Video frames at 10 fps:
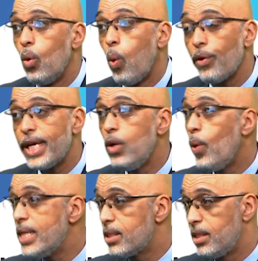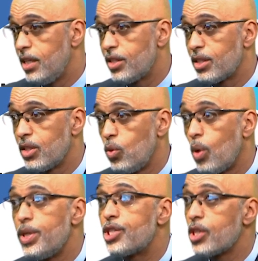Working Wednesdays, where
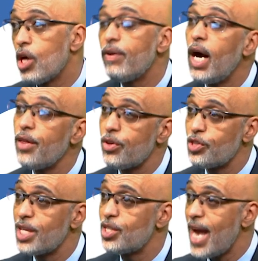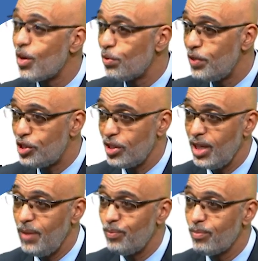we serve others sacrificially.